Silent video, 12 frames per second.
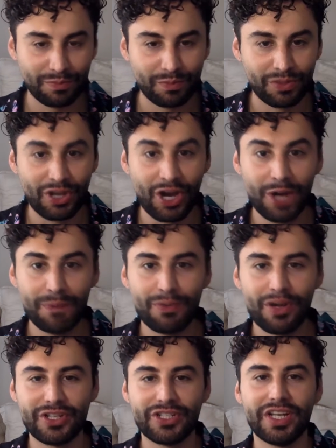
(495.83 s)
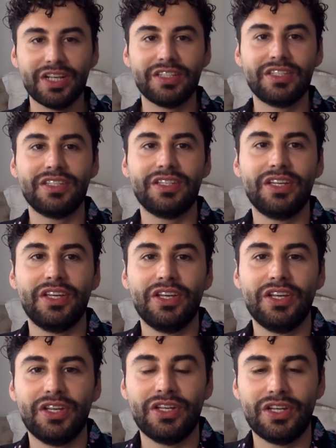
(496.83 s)
with the art project,
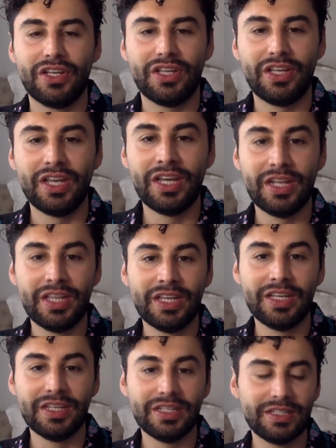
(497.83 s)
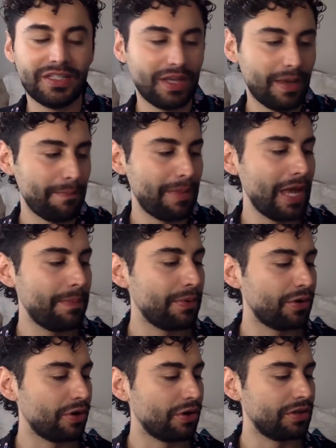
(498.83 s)
it is paper
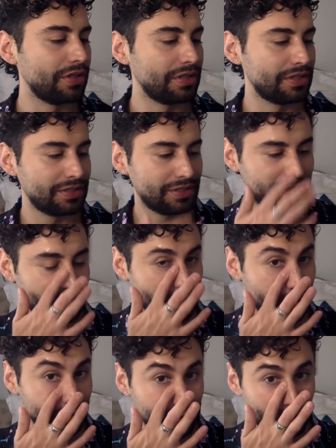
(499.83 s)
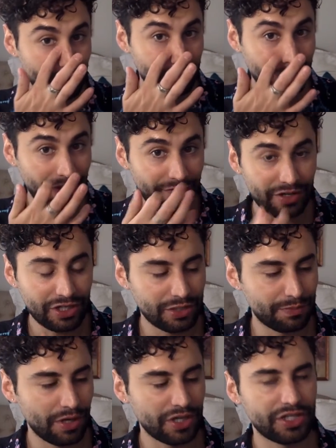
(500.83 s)
curling. So I'm going to show you my finished
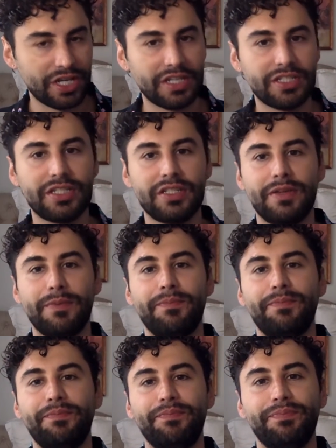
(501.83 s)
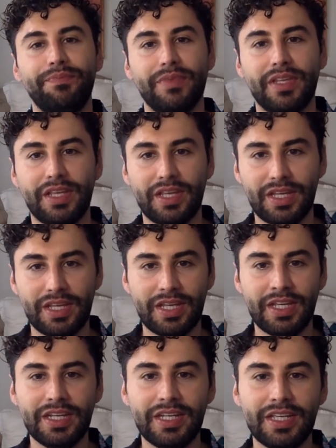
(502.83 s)
project.
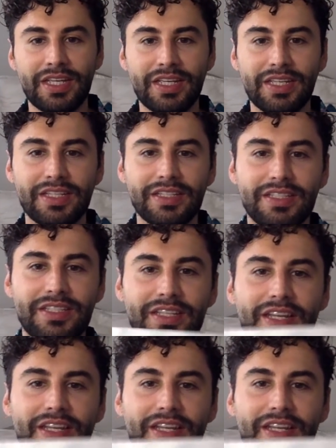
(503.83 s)
It is